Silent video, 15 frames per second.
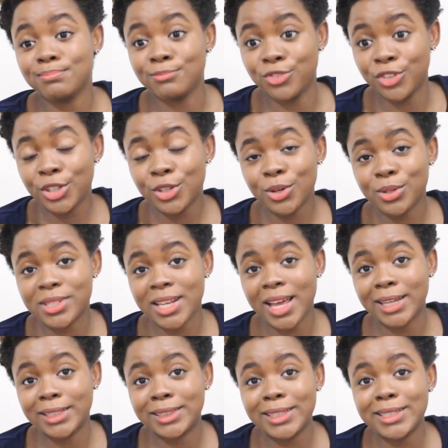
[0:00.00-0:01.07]
videos
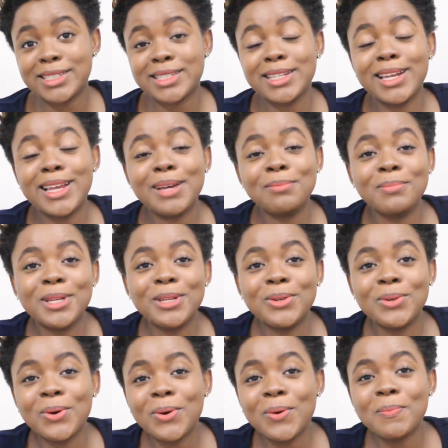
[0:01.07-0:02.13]
like this, let
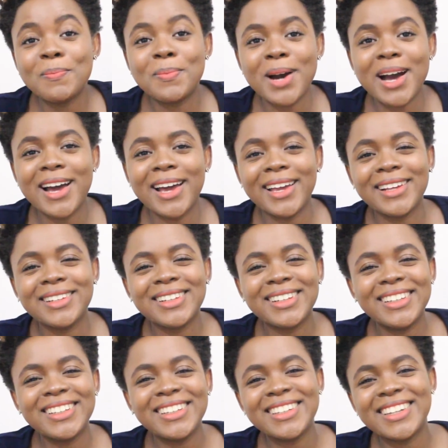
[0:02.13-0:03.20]
me know by
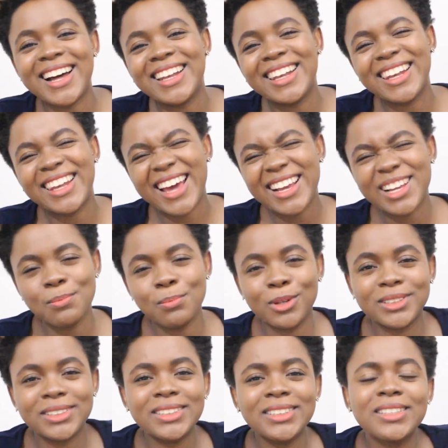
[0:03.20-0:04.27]
clicking that like
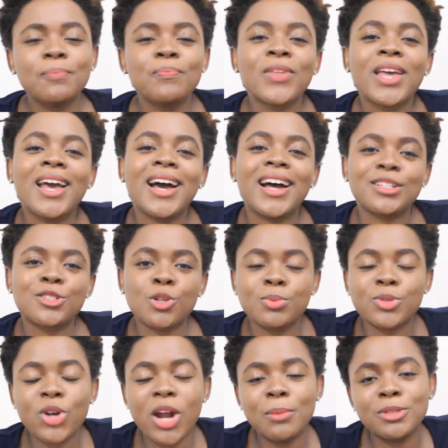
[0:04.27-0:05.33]
button and
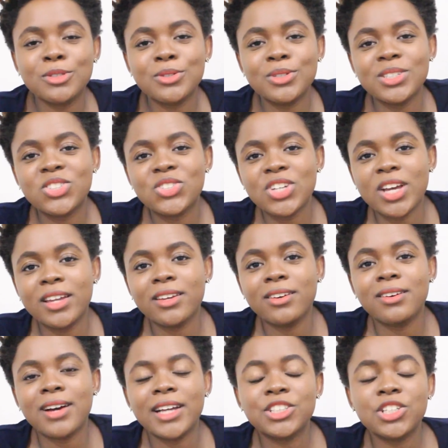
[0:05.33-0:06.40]
subscribing to this
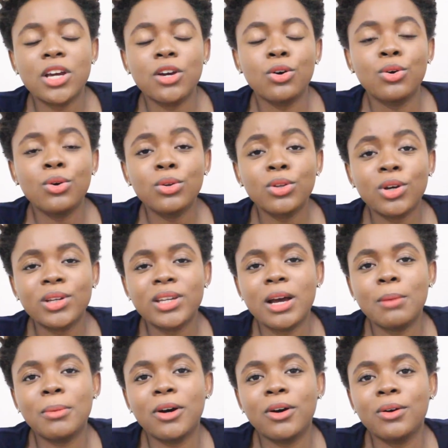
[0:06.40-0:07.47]
channel. I share a whole lot
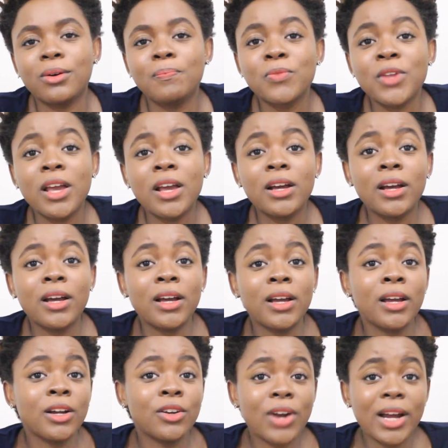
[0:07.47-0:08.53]
about
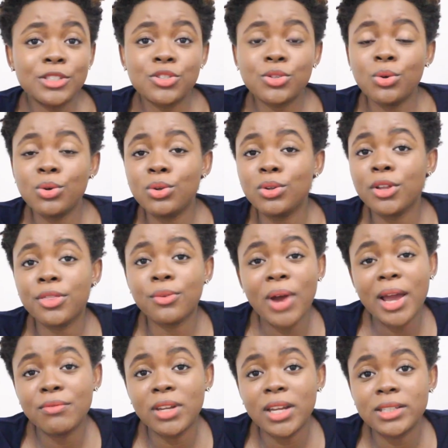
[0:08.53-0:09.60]
grad school,
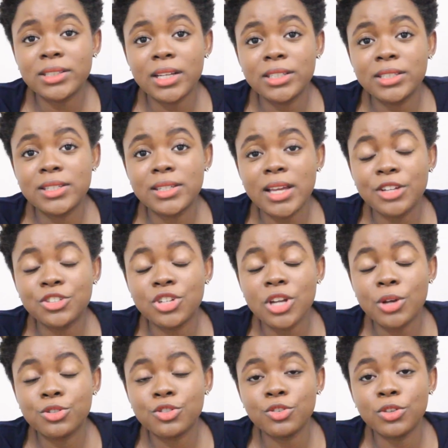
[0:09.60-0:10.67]
thriving as an
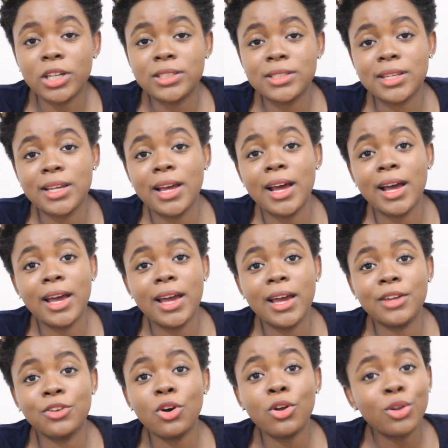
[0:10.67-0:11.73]
international student,
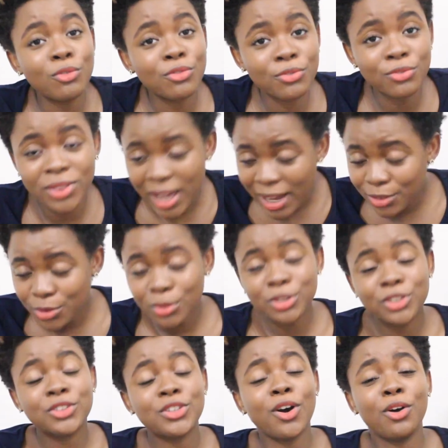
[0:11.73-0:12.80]
and all of that
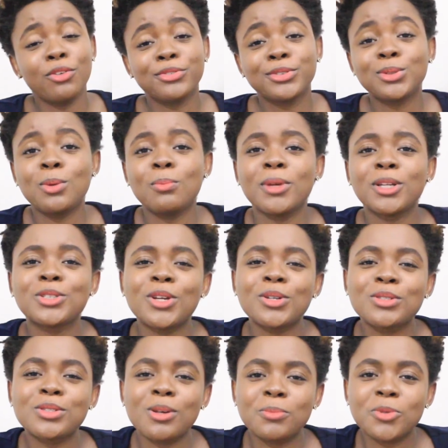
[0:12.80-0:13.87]
good stuff. So make sure
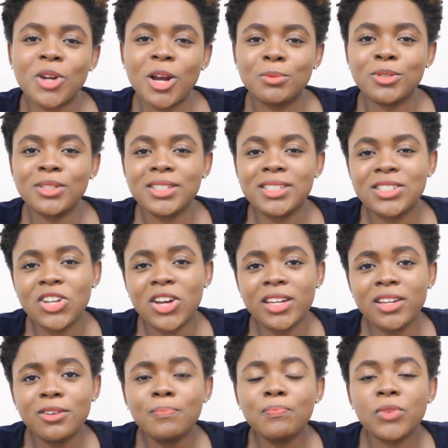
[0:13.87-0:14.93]
you subscribe to this
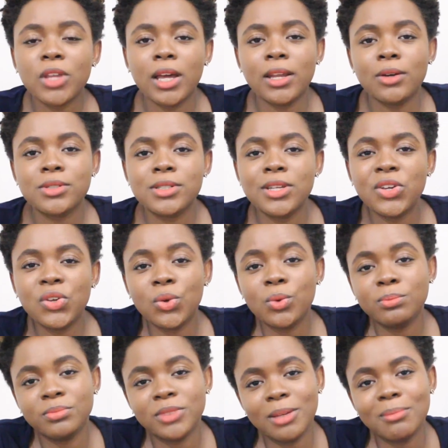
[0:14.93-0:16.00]
channel, and I'll see
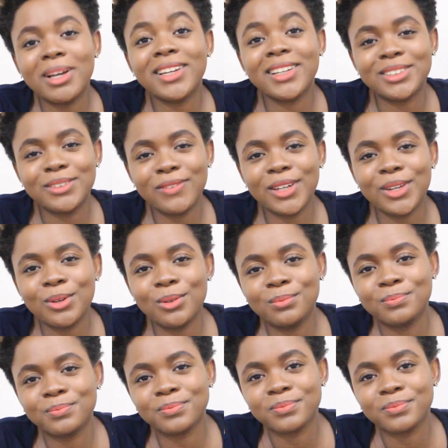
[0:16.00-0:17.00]
you in my next video.